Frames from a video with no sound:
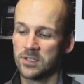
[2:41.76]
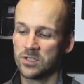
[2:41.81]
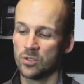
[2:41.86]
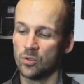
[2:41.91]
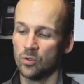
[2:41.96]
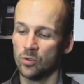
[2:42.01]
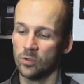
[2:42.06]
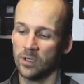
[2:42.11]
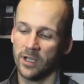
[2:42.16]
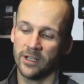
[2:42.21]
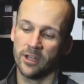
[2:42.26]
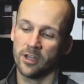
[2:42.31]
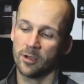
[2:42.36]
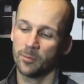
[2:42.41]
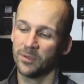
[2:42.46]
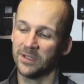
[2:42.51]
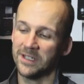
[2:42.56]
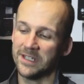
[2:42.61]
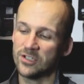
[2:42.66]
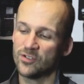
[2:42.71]
So another
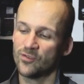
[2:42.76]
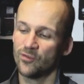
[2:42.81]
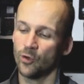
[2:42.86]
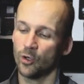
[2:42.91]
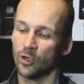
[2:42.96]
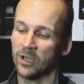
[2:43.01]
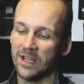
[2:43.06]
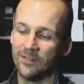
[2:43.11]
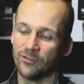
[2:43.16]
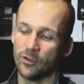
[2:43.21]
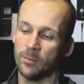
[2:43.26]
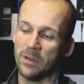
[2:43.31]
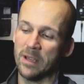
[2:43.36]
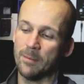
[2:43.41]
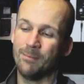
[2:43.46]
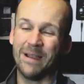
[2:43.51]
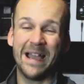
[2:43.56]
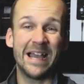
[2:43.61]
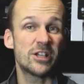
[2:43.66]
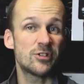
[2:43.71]
place for, I've got my
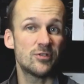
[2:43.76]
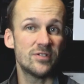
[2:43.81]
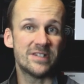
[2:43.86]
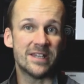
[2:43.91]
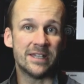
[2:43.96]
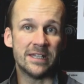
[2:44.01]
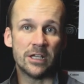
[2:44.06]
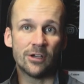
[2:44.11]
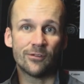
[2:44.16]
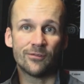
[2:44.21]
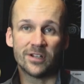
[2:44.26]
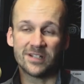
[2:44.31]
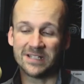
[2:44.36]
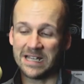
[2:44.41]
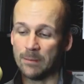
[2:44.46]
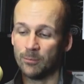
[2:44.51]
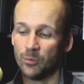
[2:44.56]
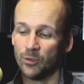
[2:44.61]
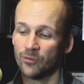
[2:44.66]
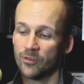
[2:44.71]
batteries in there, for
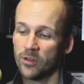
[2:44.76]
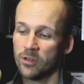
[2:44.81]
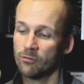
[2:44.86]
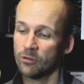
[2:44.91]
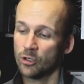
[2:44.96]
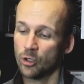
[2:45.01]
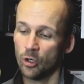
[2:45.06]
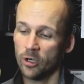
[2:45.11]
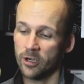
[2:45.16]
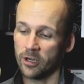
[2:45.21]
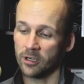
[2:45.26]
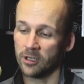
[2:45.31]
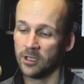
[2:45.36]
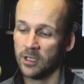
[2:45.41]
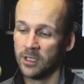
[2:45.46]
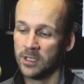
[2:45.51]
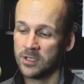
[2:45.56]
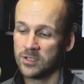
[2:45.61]
example, for the recorder.